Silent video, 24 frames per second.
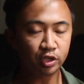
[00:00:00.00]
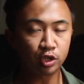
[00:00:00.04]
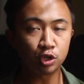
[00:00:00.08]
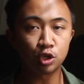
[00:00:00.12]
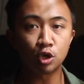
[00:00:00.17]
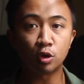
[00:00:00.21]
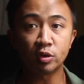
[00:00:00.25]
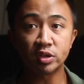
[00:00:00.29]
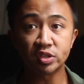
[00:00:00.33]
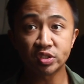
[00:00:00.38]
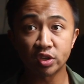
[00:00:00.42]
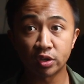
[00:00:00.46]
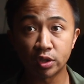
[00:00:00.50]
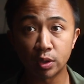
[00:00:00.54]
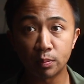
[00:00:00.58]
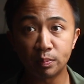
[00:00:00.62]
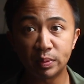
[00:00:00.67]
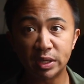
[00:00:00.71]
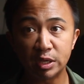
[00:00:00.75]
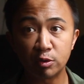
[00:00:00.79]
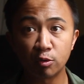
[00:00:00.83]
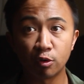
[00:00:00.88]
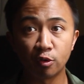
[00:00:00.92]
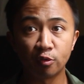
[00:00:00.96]
you can notice on the
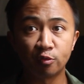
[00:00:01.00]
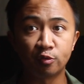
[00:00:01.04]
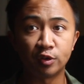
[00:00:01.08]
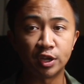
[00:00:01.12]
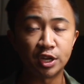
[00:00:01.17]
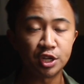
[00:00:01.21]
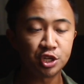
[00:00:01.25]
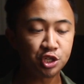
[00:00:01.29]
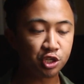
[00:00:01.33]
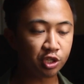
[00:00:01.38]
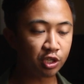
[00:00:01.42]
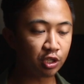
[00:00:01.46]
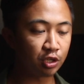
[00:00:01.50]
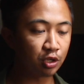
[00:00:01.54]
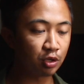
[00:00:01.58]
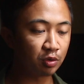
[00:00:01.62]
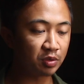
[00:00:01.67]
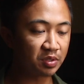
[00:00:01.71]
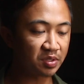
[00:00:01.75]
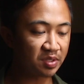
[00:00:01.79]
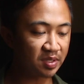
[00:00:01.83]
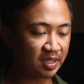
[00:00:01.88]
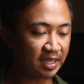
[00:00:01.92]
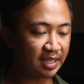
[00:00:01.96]
B-roll footage, you
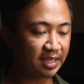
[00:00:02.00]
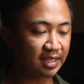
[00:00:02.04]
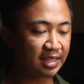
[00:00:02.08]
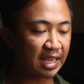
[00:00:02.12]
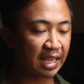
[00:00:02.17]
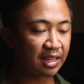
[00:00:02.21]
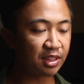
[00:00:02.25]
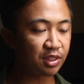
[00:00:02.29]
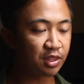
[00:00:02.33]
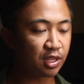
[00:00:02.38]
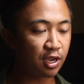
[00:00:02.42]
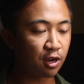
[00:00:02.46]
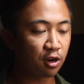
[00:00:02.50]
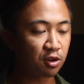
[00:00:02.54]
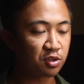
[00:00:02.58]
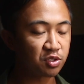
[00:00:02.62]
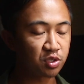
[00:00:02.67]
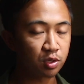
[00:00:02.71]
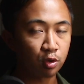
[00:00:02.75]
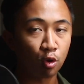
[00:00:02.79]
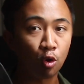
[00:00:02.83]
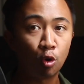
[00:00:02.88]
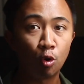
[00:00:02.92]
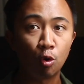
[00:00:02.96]
can see that
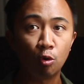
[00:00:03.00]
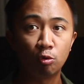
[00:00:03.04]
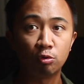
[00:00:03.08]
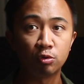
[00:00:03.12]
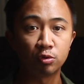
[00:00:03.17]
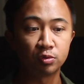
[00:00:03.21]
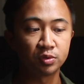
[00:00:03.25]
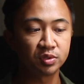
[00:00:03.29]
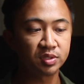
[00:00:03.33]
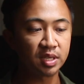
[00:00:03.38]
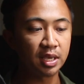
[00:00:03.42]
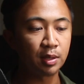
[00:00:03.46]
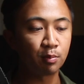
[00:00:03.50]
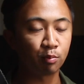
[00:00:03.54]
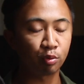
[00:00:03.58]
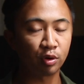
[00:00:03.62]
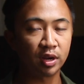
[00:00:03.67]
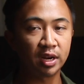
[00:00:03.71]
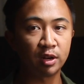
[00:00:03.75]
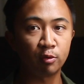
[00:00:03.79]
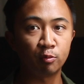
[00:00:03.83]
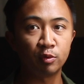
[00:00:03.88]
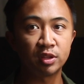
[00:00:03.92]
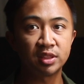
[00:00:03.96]
there's holes
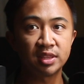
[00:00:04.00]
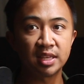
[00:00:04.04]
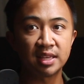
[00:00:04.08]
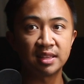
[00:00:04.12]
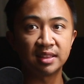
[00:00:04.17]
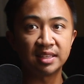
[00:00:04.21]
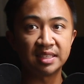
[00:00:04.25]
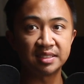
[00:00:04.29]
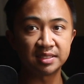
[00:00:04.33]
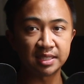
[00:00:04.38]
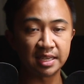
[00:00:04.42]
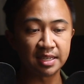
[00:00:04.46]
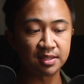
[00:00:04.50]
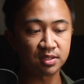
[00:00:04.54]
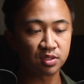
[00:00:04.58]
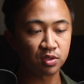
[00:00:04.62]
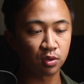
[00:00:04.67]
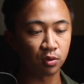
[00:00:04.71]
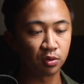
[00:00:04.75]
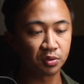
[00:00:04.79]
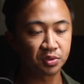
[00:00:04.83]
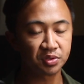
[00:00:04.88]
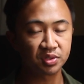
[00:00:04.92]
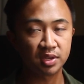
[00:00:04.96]
imprinted within these
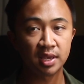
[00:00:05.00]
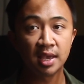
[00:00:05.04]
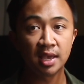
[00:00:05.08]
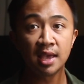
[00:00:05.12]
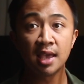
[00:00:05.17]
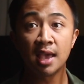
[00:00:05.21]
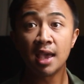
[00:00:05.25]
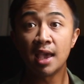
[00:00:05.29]
insoles.